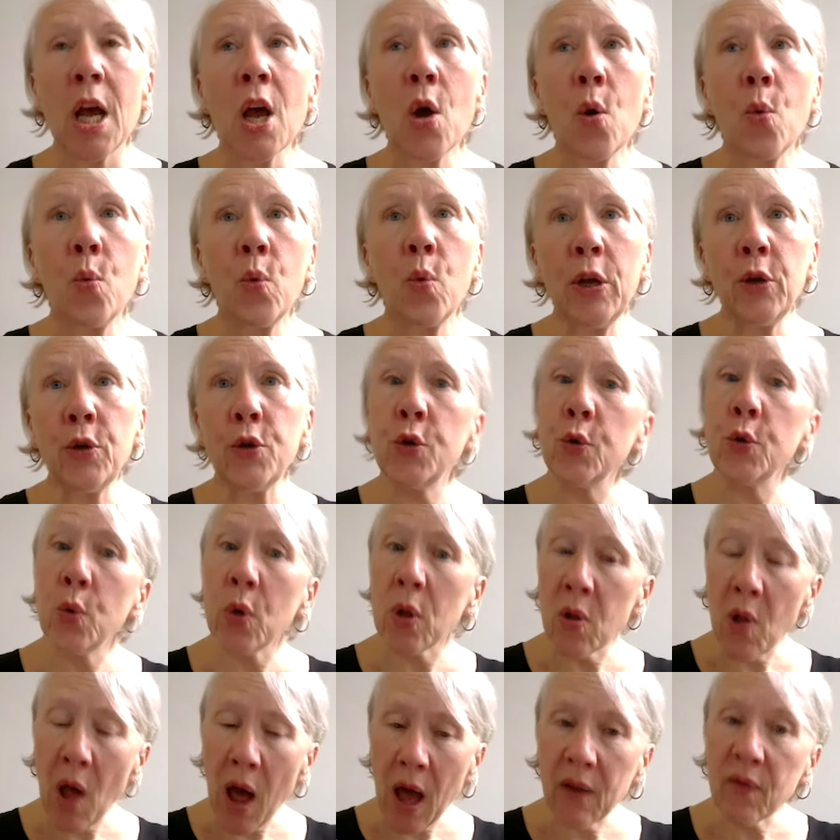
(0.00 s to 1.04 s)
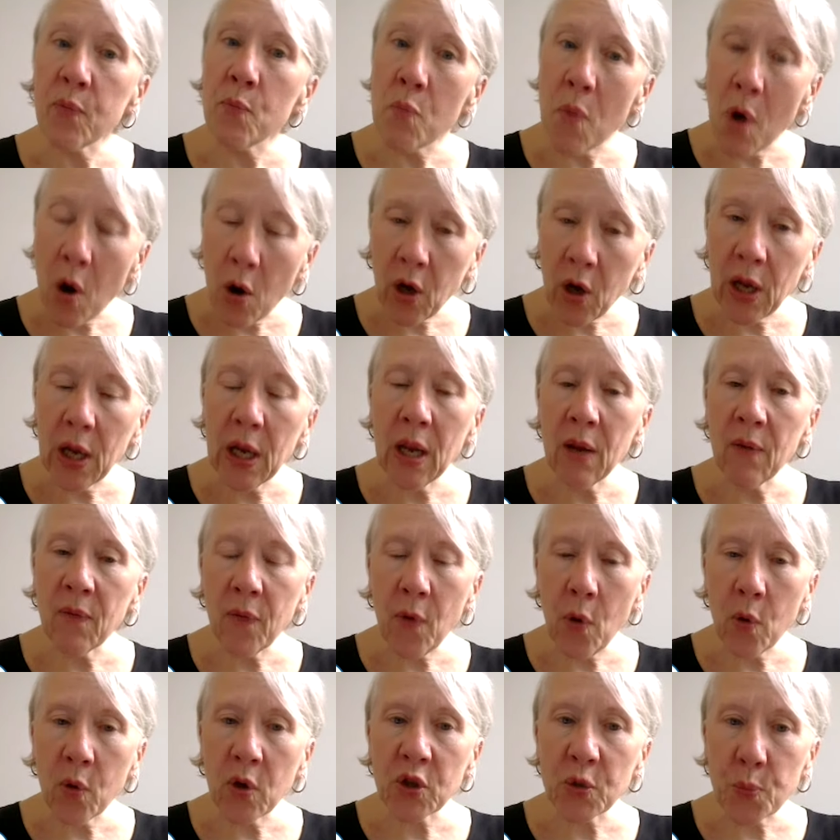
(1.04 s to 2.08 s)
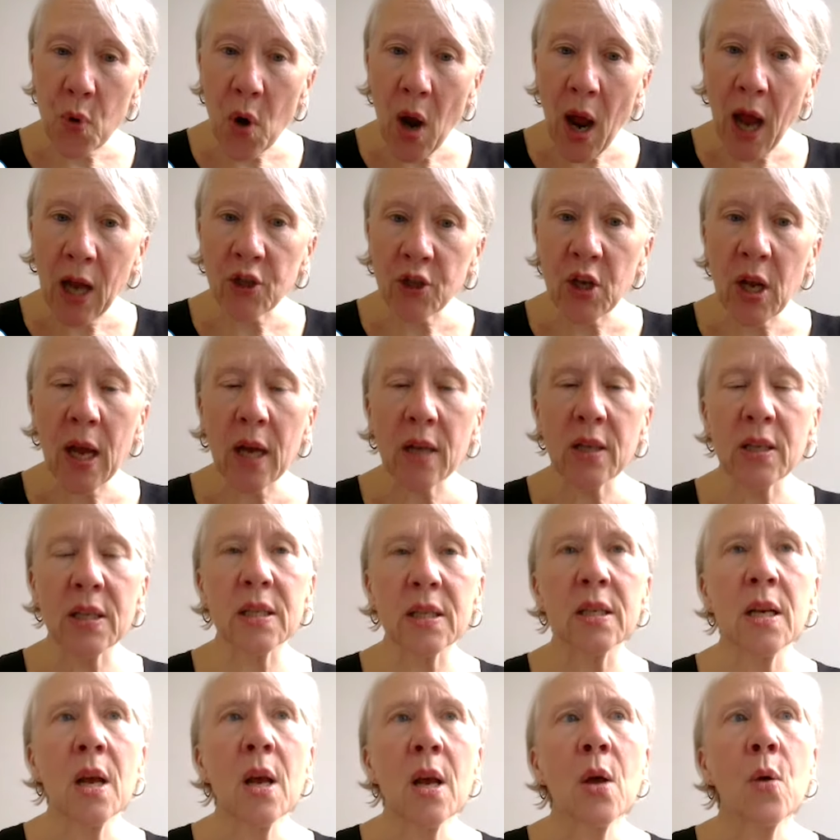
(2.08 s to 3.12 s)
We do a lot of marketing focused projects.